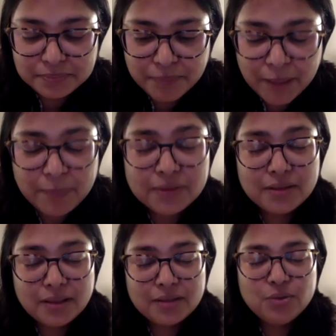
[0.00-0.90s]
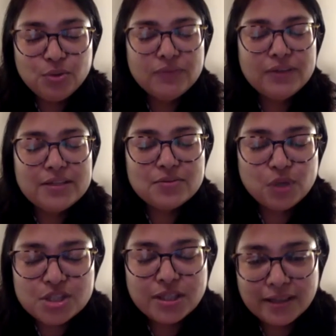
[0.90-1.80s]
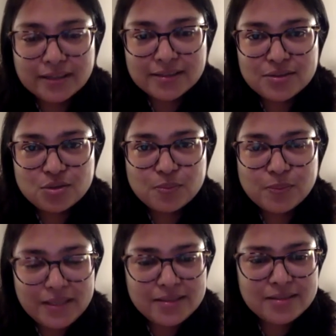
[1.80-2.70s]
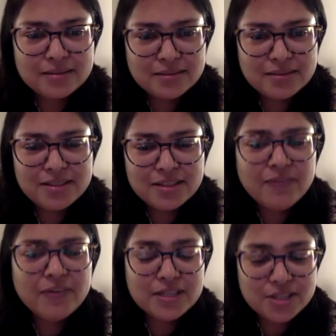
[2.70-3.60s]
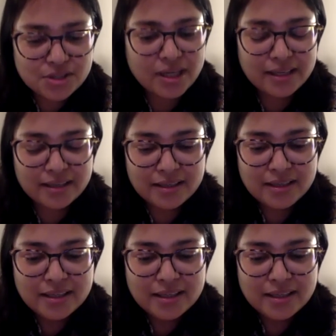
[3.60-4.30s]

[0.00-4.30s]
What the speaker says: people and whoever is watching us to please just give it a try.